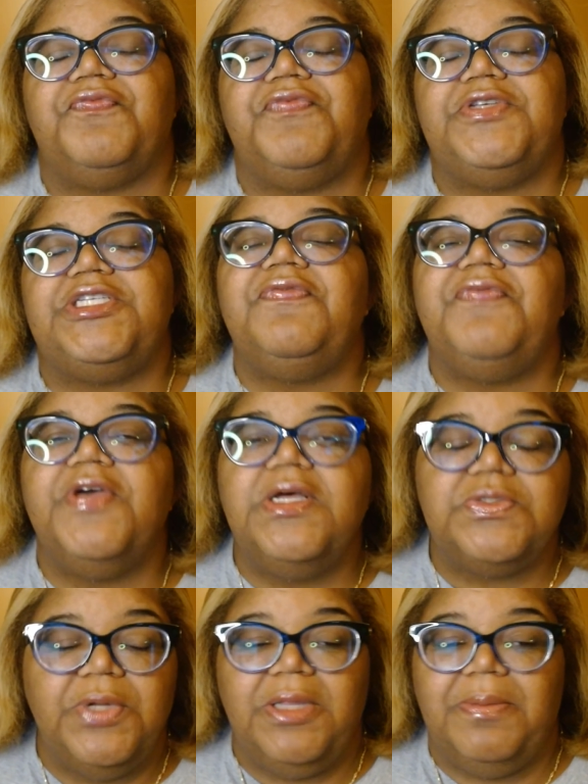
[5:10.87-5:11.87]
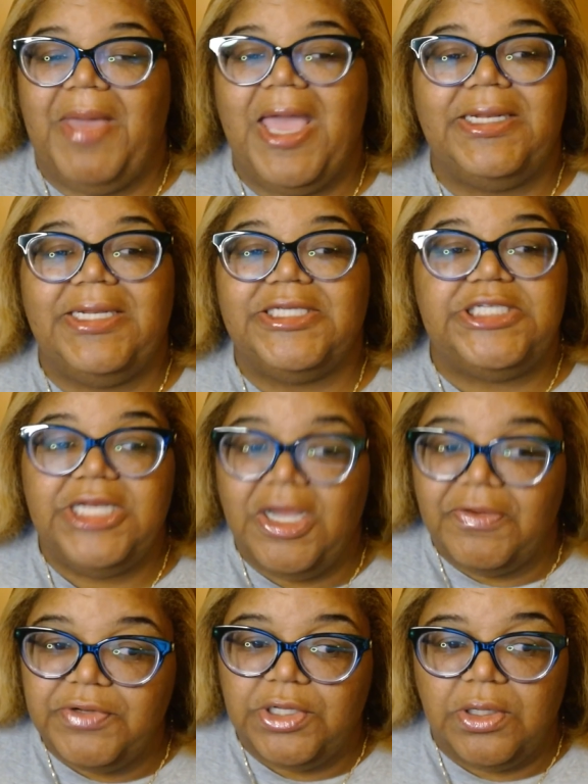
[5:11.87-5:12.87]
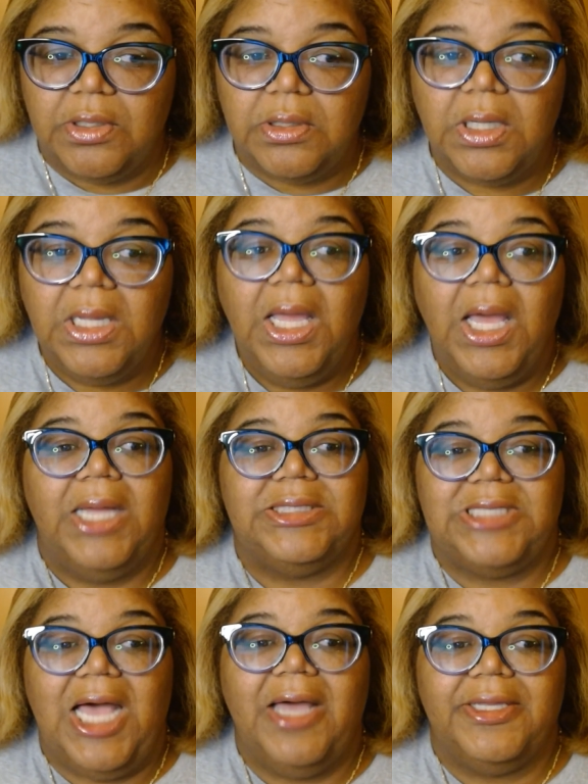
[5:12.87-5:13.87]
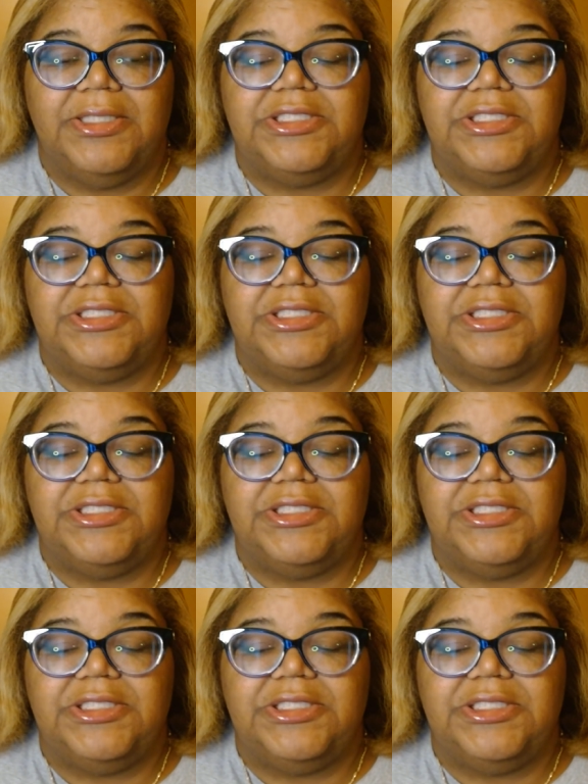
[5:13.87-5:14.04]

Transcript: she feels really bad that she never learned Italian.